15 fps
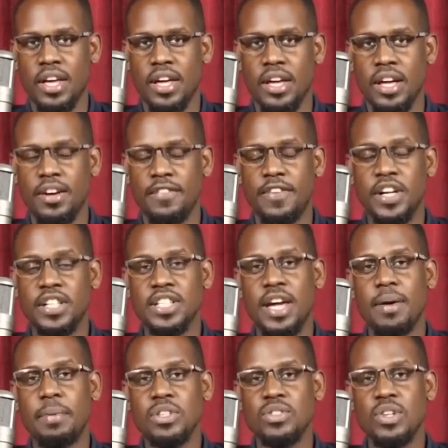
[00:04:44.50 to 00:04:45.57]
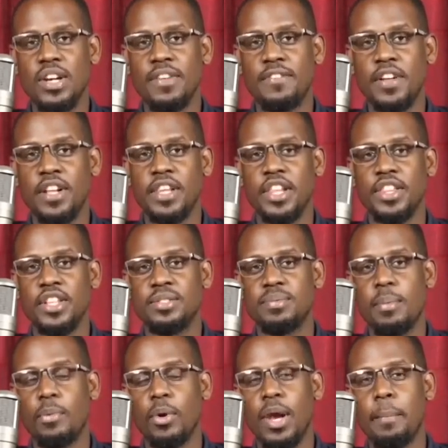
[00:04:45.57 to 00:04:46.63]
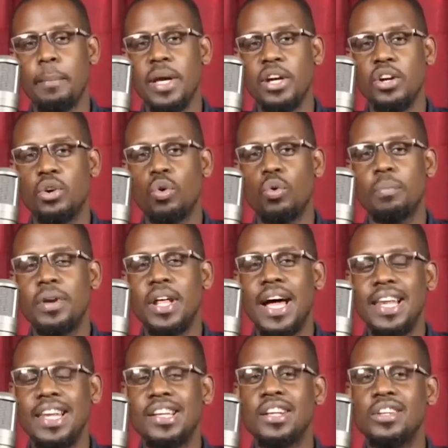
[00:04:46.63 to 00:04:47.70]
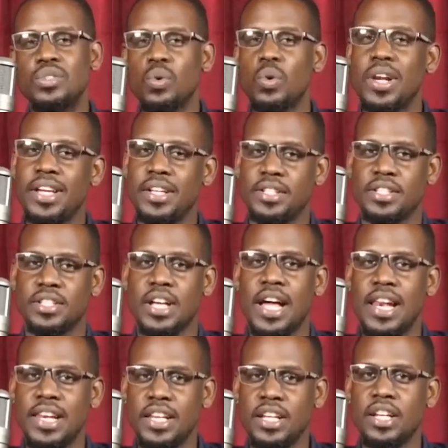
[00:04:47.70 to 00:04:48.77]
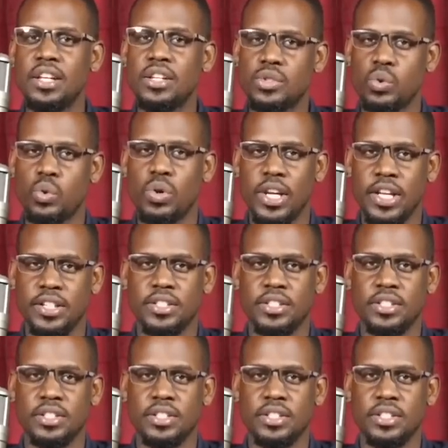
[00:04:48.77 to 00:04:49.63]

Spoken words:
In fact, I personally feel that these people are being groomed a little too late, a little too late.